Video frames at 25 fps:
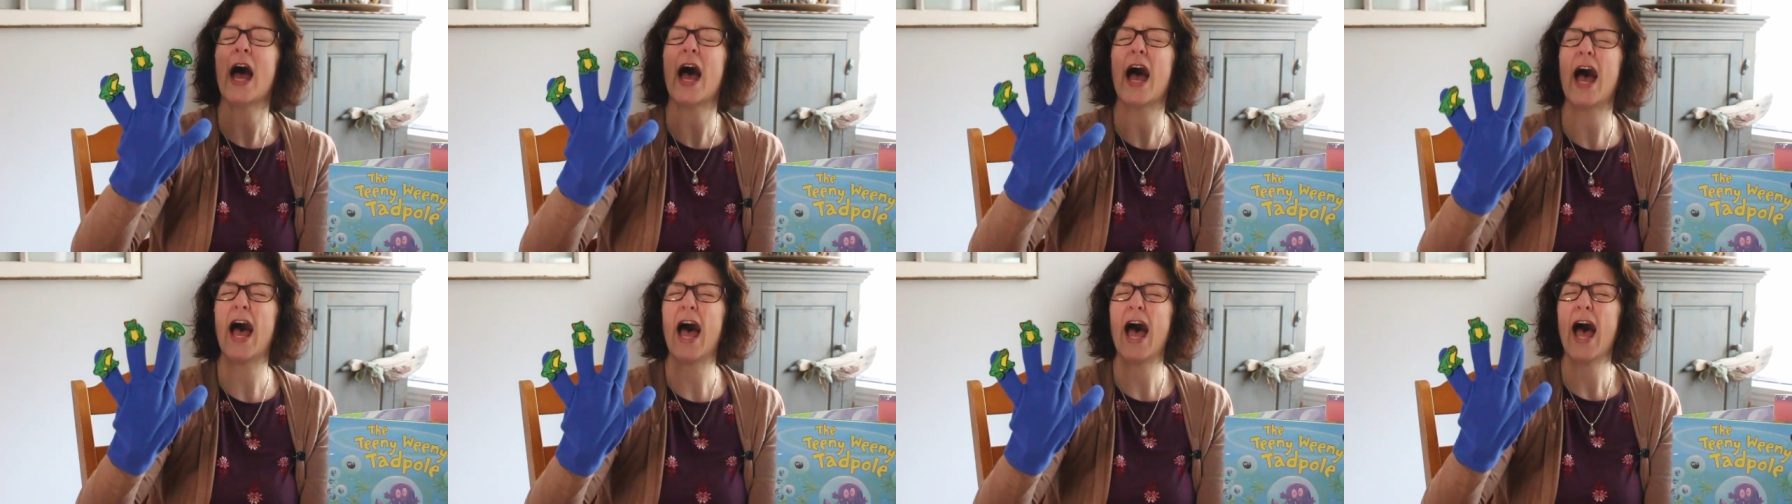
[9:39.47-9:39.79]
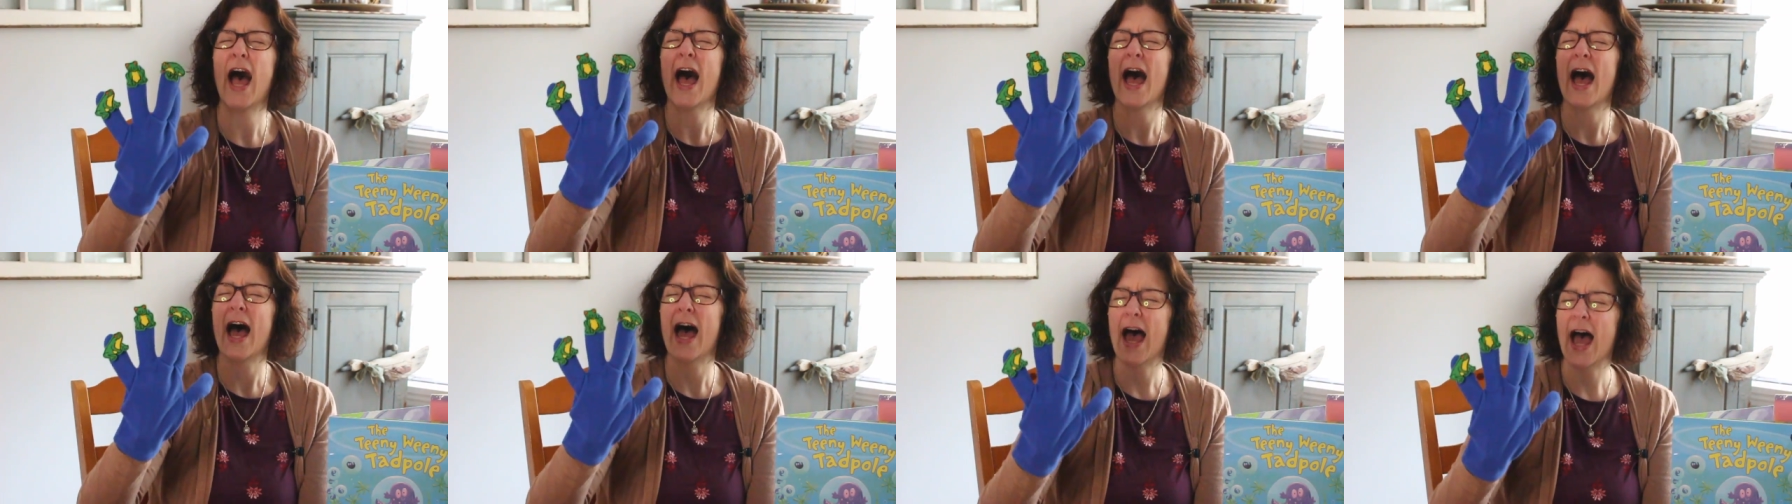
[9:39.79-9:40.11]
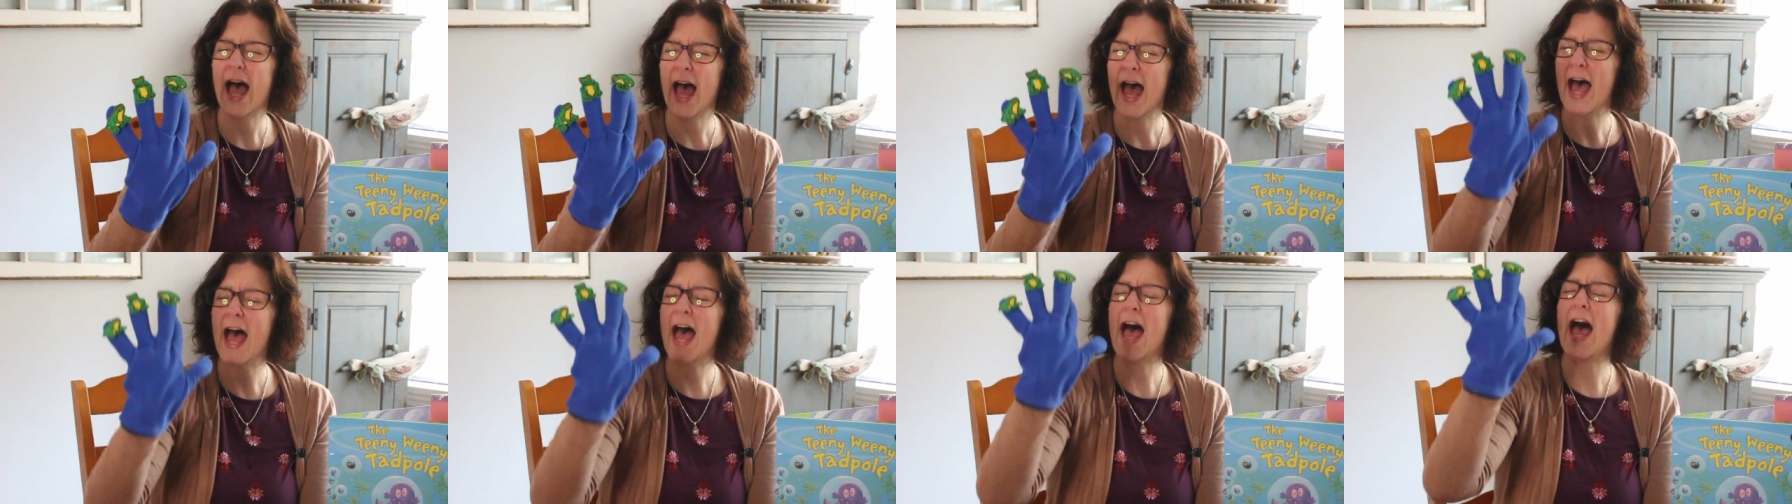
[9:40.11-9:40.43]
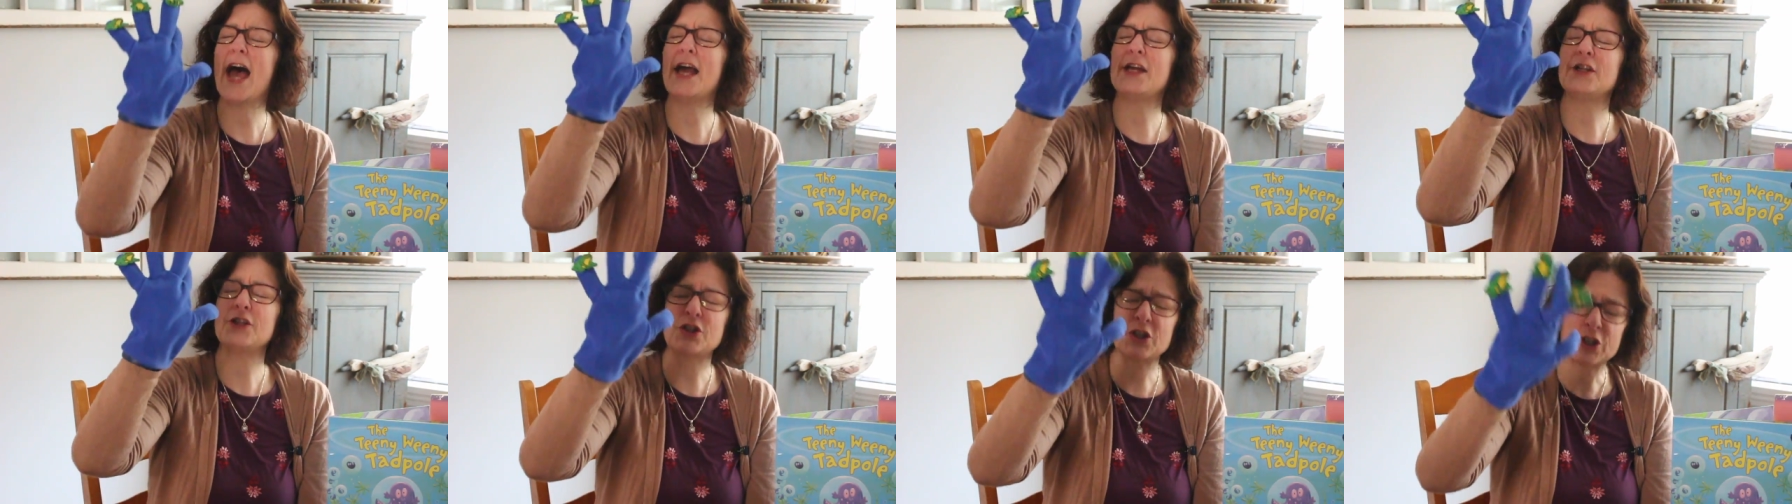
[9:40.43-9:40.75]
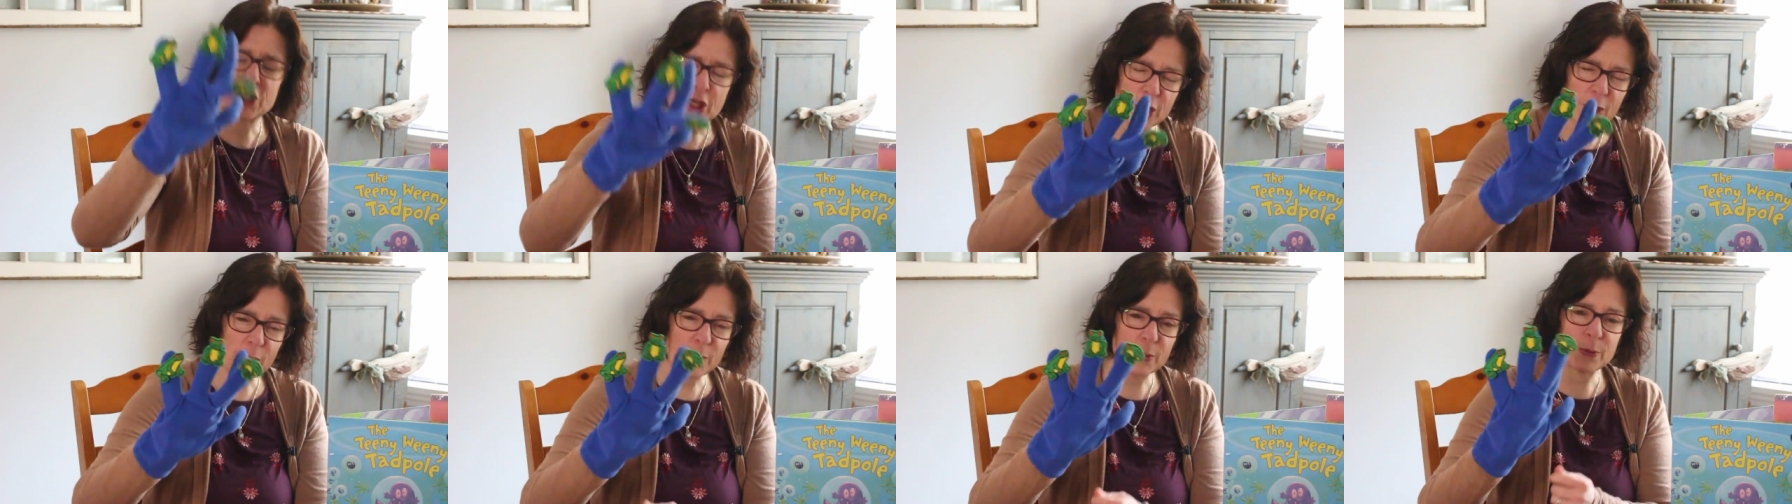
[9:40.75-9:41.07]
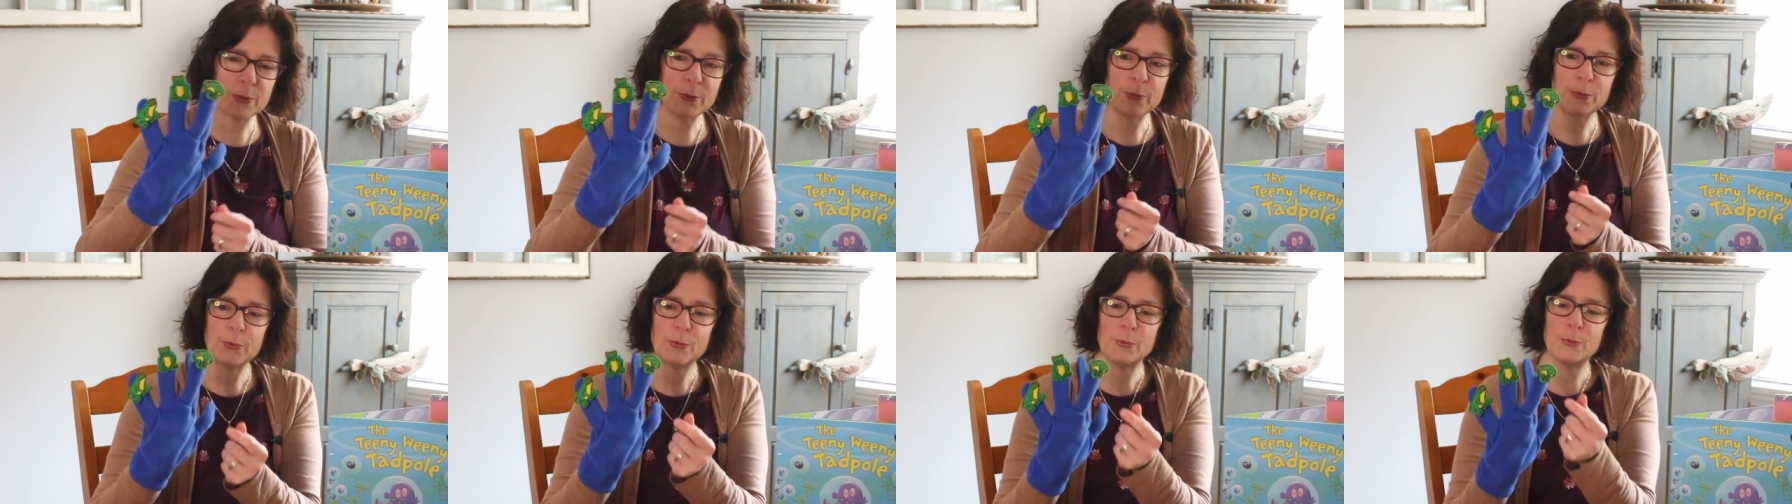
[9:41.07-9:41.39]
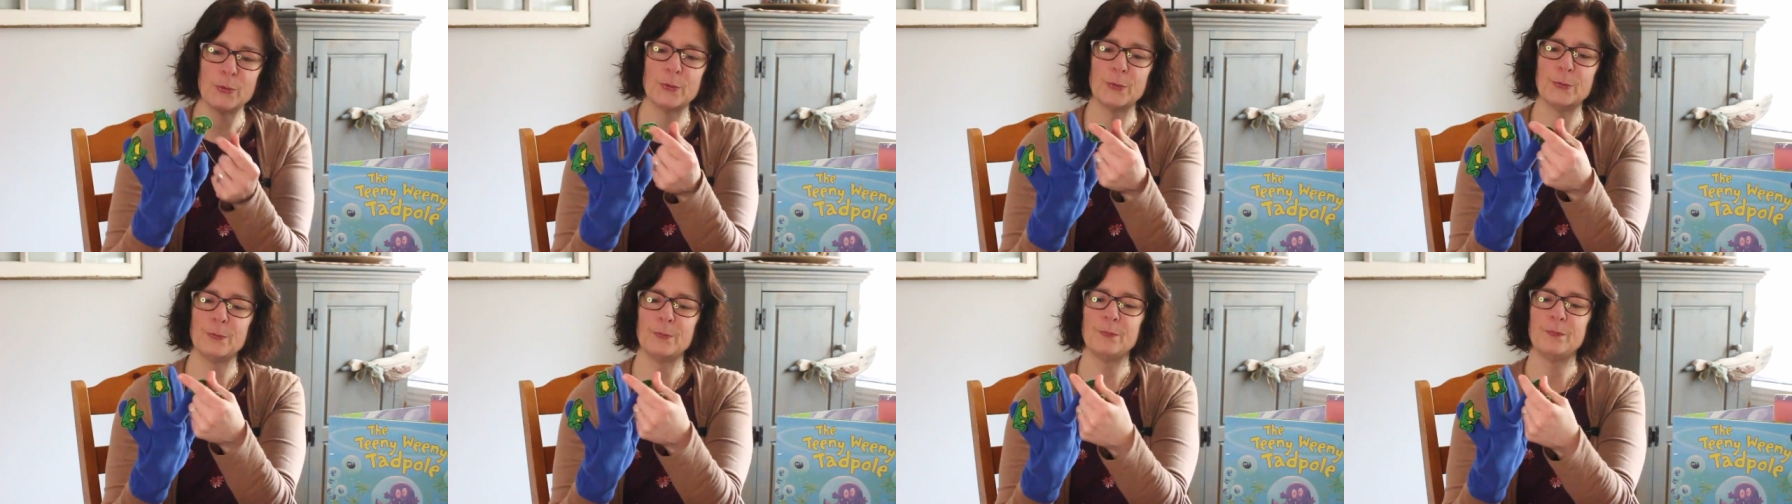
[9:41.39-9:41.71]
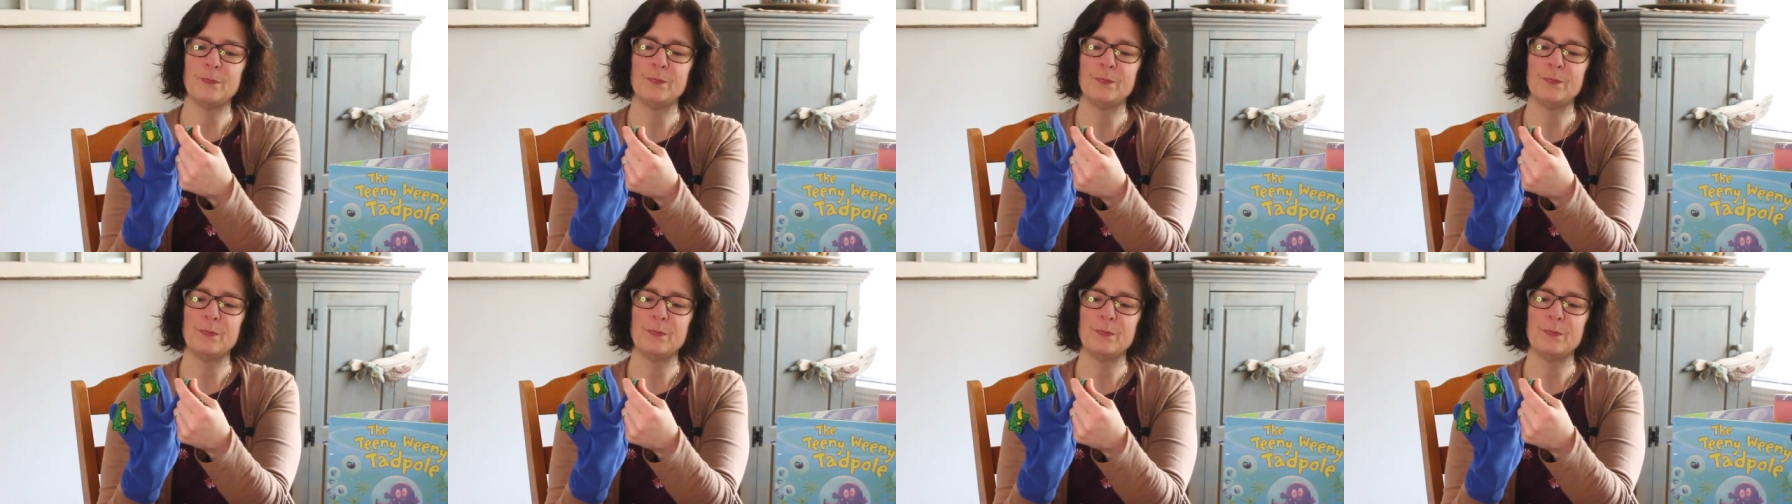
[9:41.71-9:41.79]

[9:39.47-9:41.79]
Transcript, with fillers: ah, ah, achoo!